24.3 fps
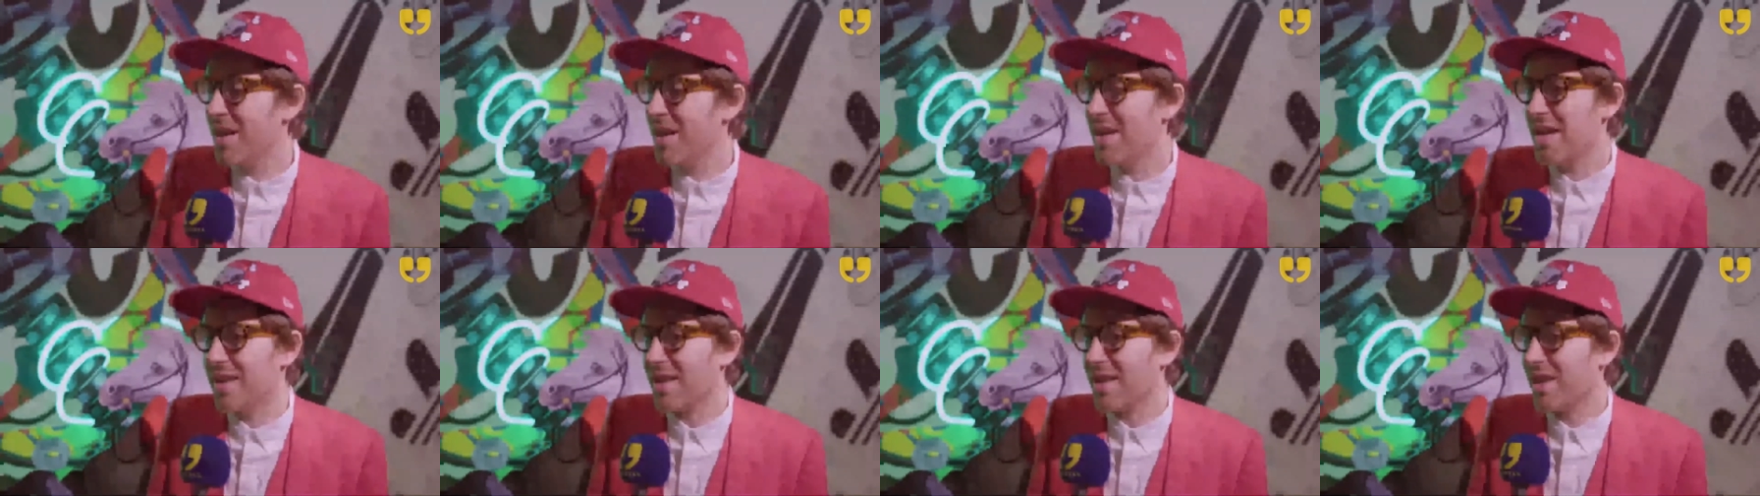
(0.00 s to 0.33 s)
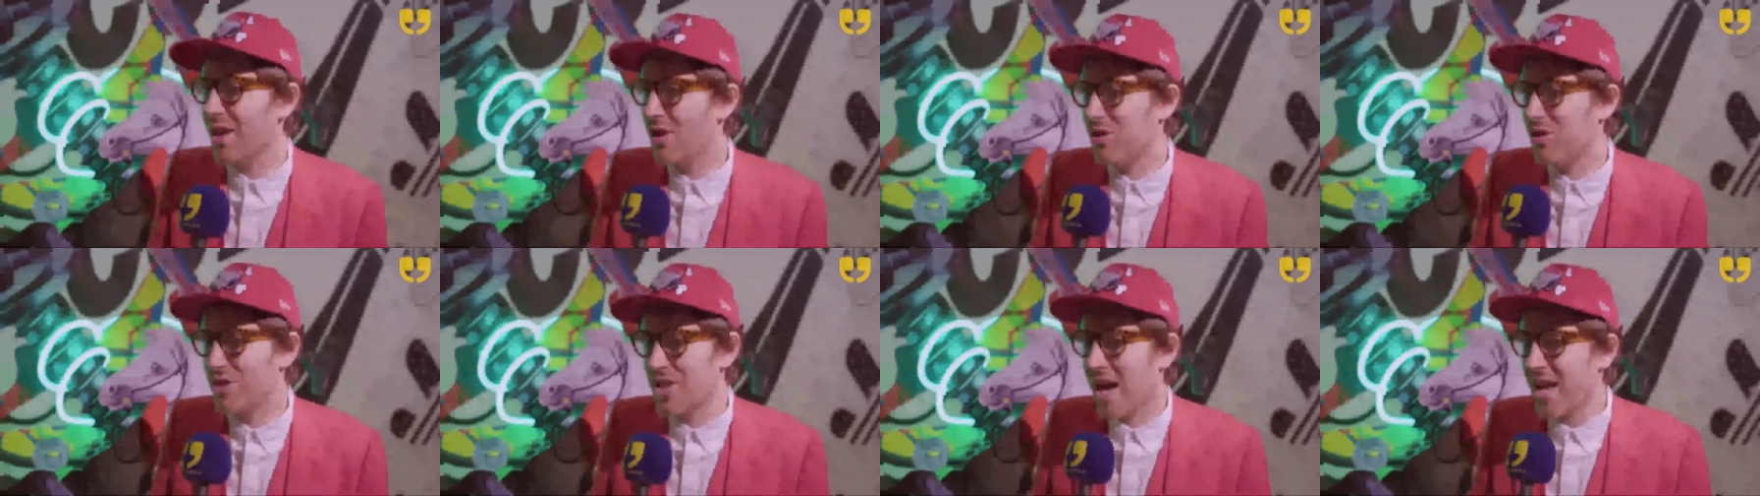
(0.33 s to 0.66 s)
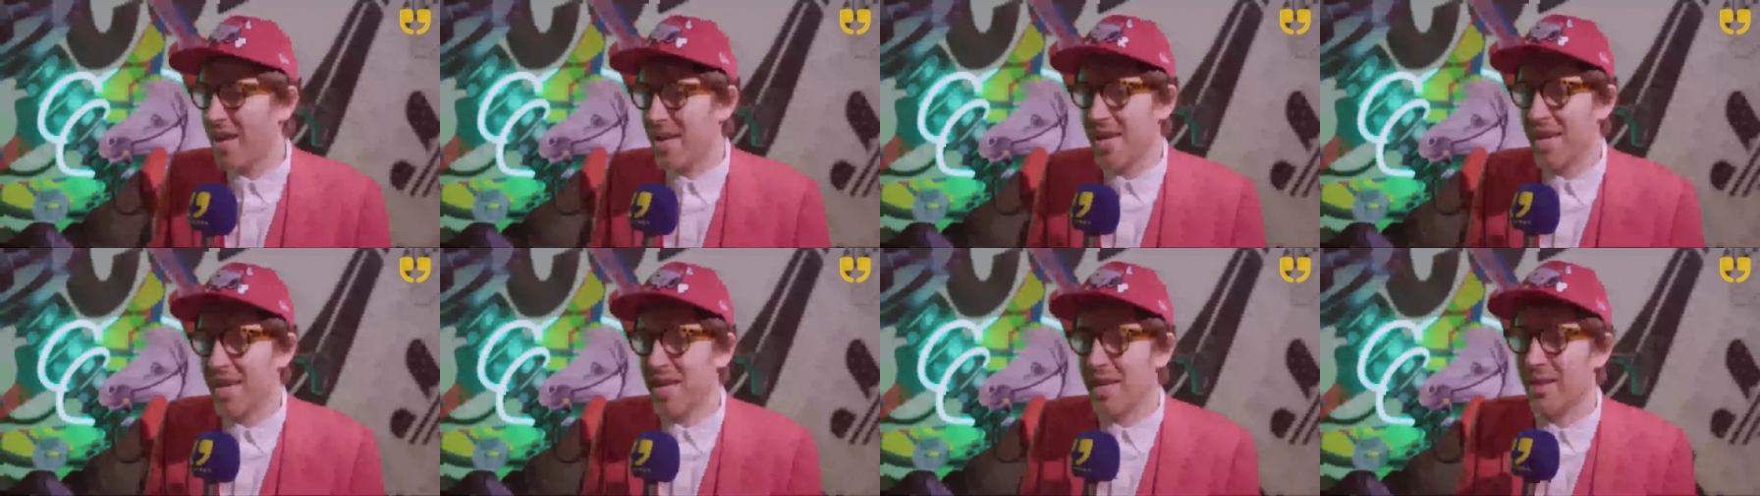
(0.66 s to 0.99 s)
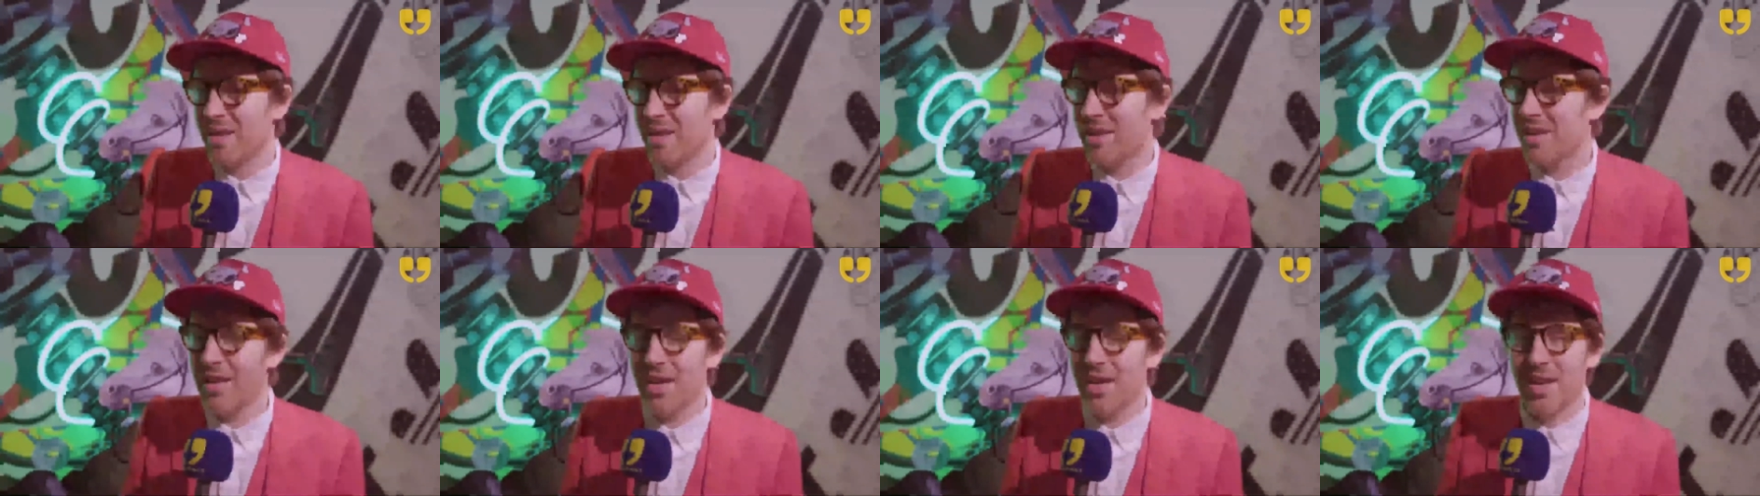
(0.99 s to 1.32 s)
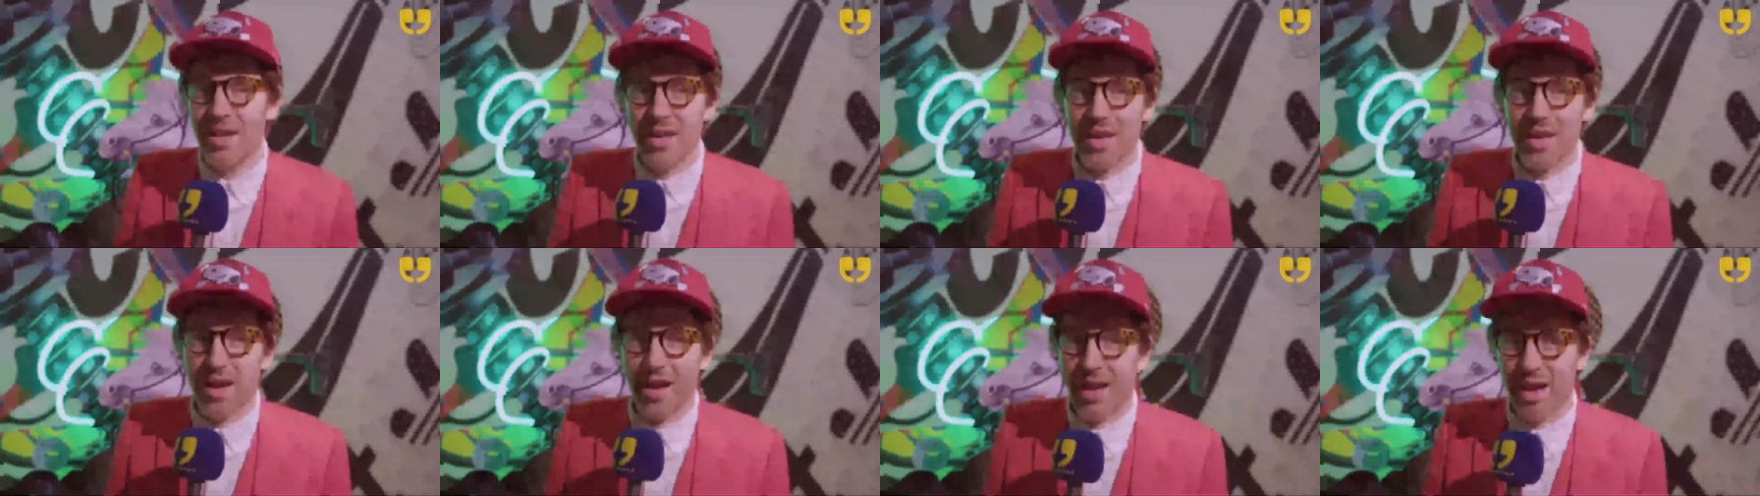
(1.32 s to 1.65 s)
You know, Dali and
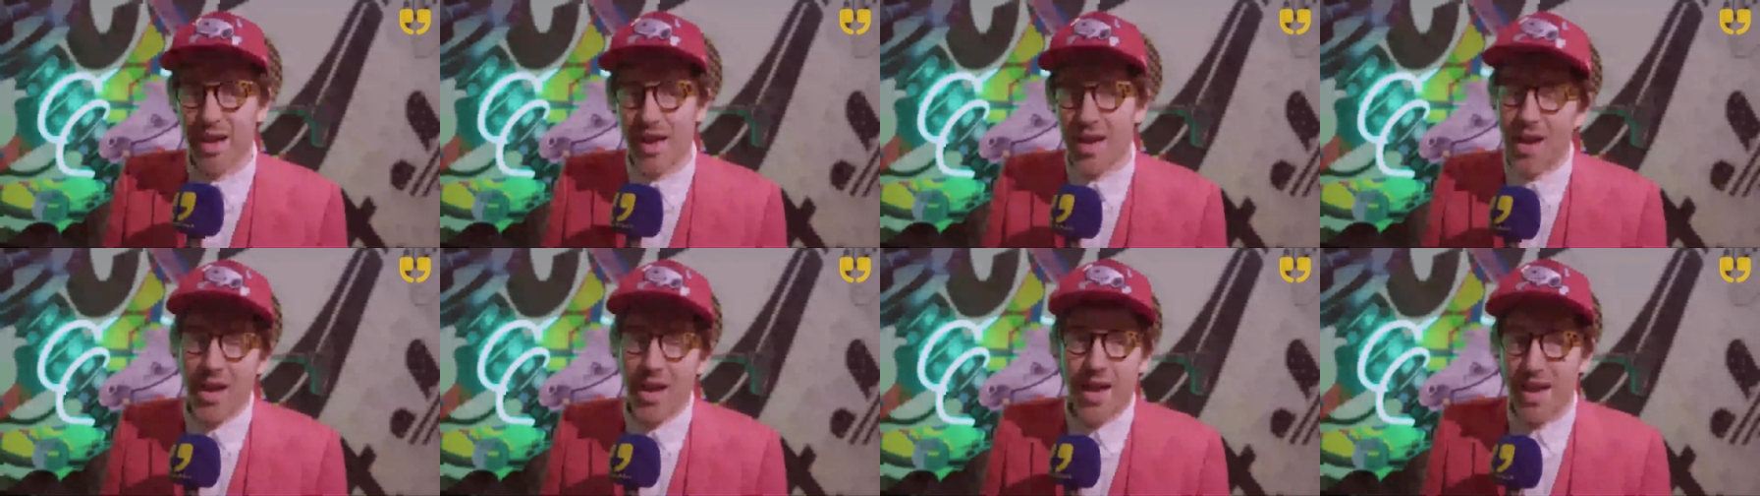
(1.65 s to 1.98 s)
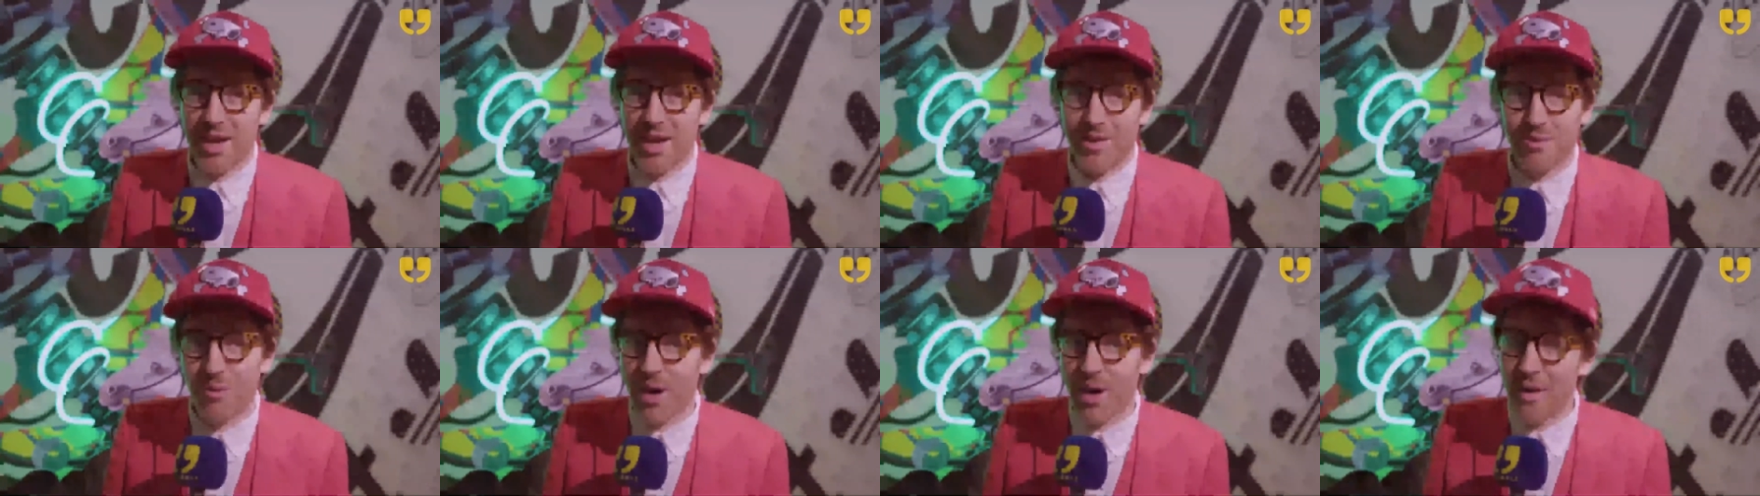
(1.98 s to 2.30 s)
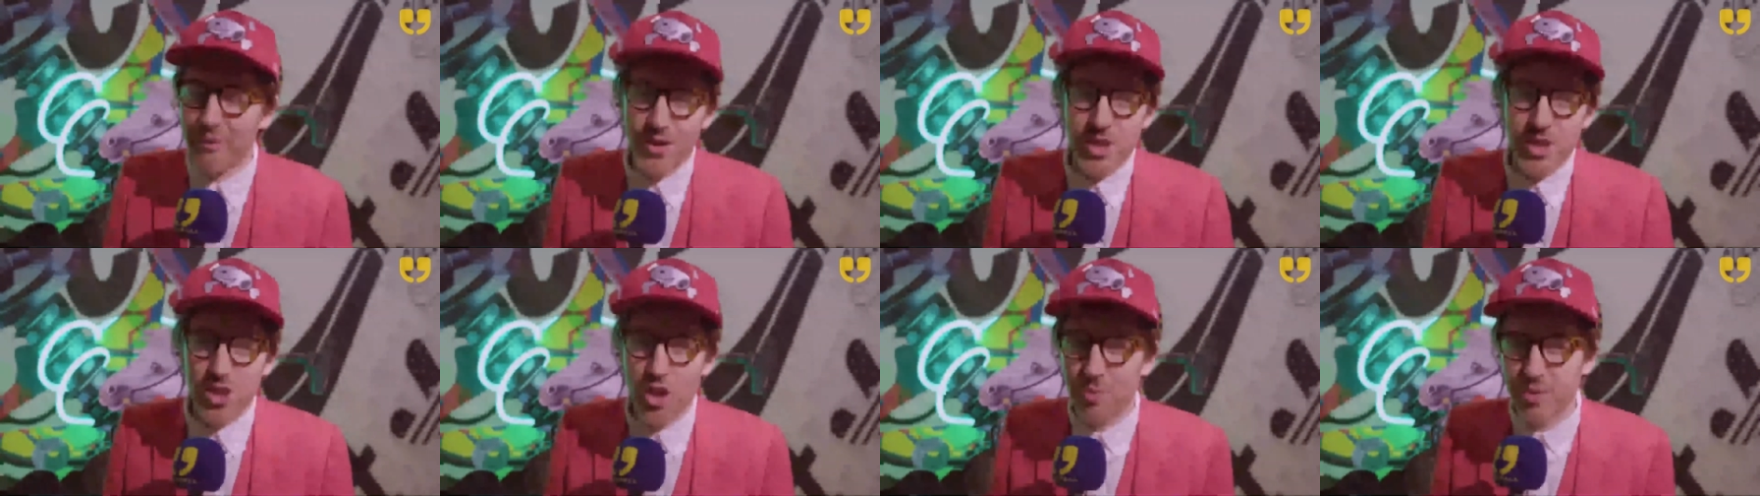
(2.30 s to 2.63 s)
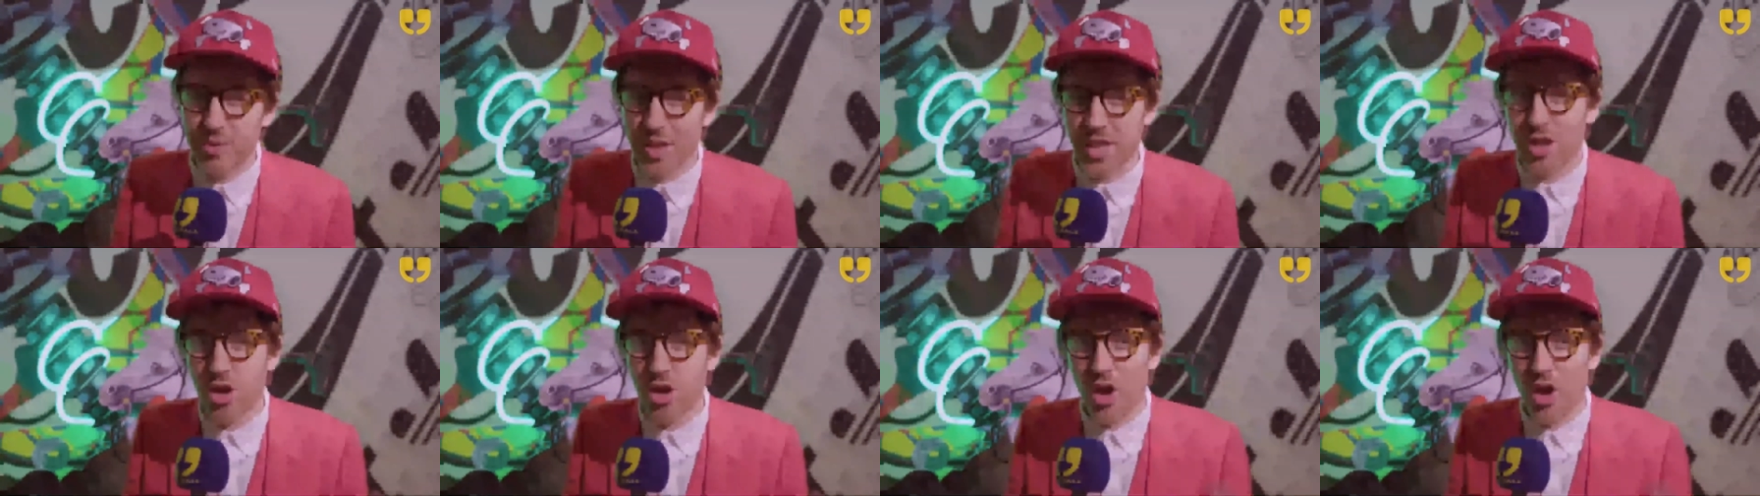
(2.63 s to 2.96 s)
I'd reference lobsters a lot.